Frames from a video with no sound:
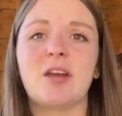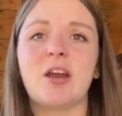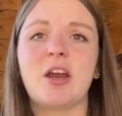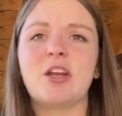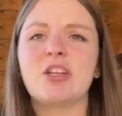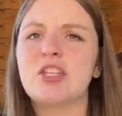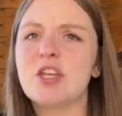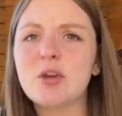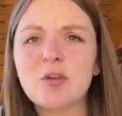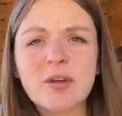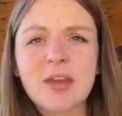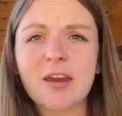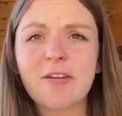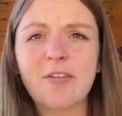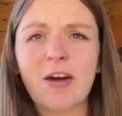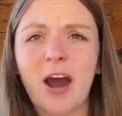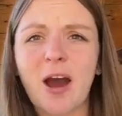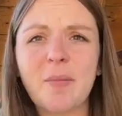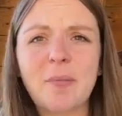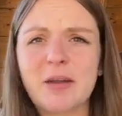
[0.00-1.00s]
Do you give
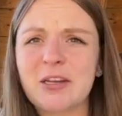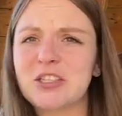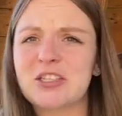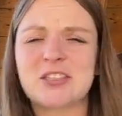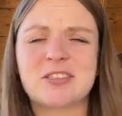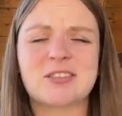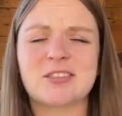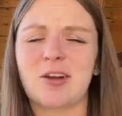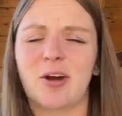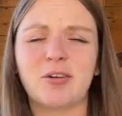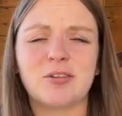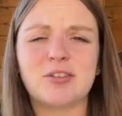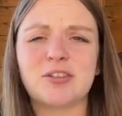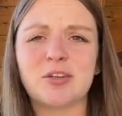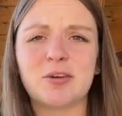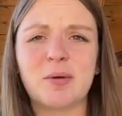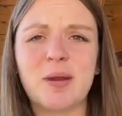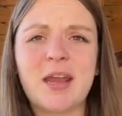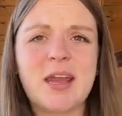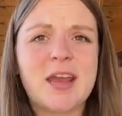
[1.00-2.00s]
up and just don't
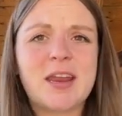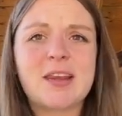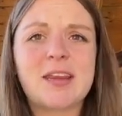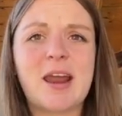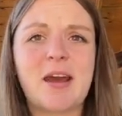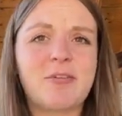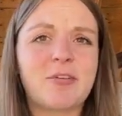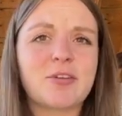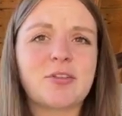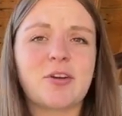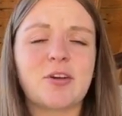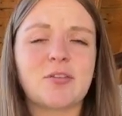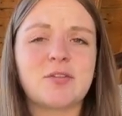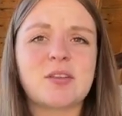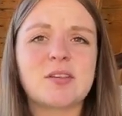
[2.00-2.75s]
do it and never learn the